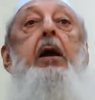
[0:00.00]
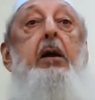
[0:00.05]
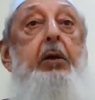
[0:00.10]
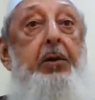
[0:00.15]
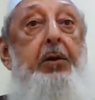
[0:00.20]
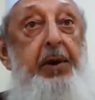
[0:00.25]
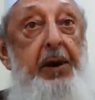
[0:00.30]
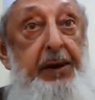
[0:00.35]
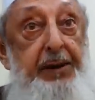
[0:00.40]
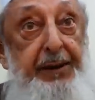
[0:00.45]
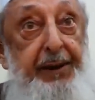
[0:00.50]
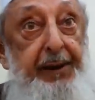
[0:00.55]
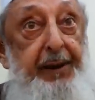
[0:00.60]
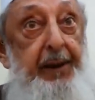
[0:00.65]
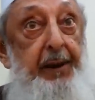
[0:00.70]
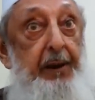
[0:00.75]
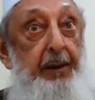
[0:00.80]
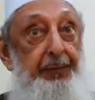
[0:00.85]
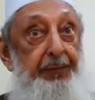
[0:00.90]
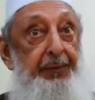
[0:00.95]

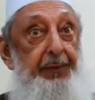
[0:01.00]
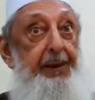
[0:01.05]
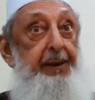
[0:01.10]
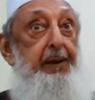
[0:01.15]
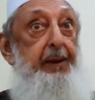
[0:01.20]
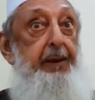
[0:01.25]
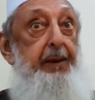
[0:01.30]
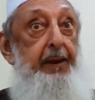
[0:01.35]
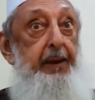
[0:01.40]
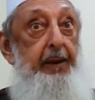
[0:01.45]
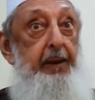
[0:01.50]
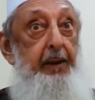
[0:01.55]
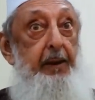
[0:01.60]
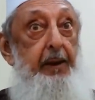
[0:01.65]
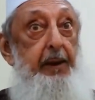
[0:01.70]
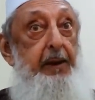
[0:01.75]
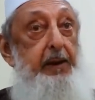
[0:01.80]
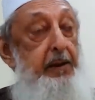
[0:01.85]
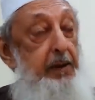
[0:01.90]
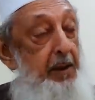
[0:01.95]
critical thinking,
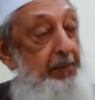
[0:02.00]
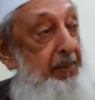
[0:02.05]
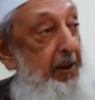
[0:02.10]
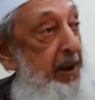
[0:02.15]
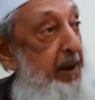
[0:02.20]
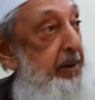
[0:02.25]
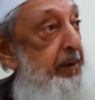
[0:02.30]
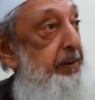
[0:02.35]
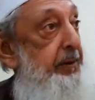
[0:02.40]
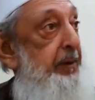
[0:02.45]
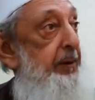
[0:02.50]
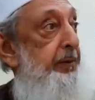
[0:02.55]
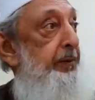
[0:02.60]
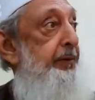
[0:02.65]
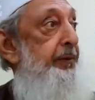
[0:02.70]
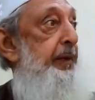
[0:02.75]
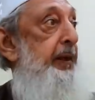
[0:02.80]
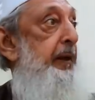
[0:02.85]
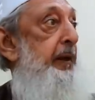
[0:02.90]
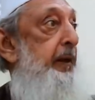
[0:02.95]

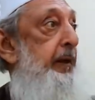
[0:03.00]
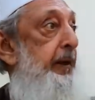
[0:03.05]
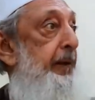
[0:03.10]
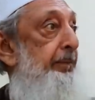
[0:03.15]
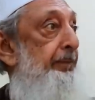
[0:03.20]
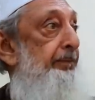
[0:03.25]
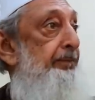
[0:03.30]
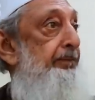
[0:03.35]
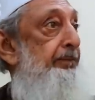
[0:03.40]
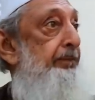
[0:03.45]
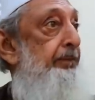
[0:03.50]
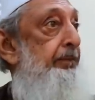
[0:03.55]
independent thinking.